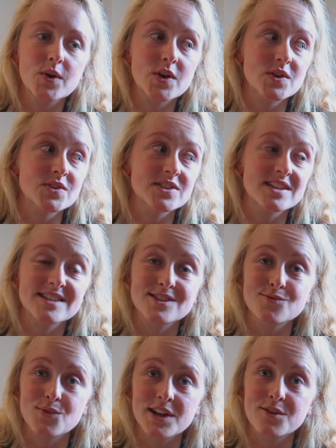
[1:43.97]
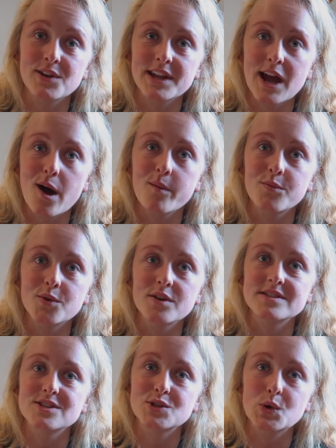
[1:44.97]
because this is really helpful
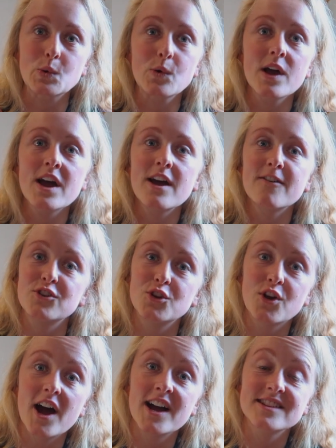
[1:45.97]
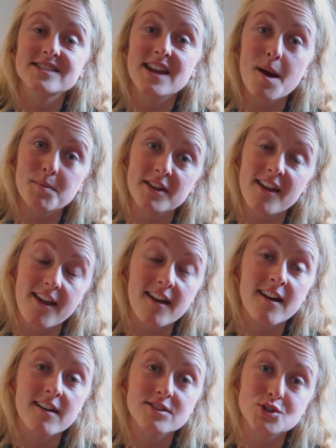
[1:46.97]
as a tool for you guys coming
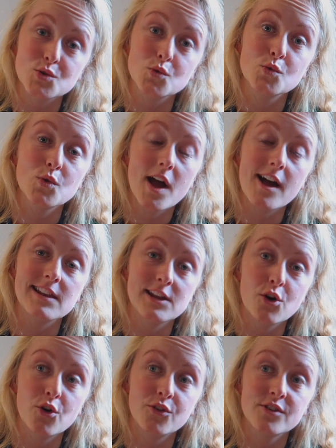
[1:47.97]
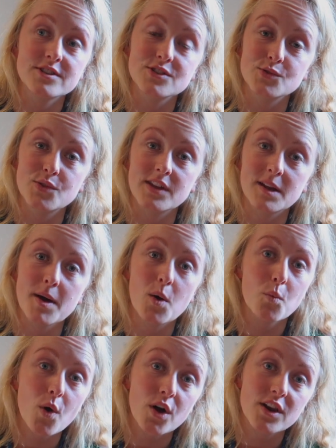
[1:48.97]
here to Lyon to think
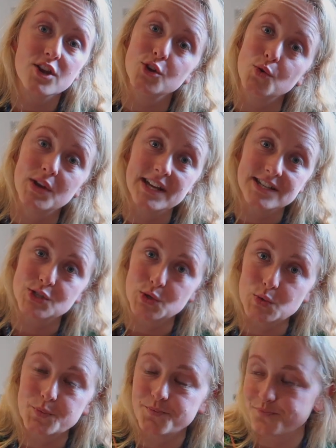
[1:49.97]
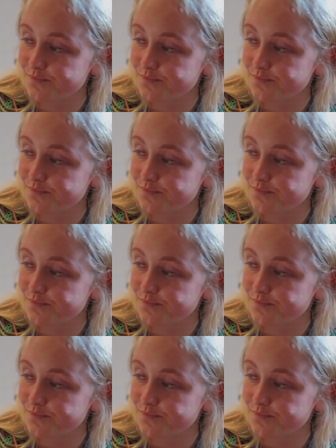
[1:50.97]
about what you need to do.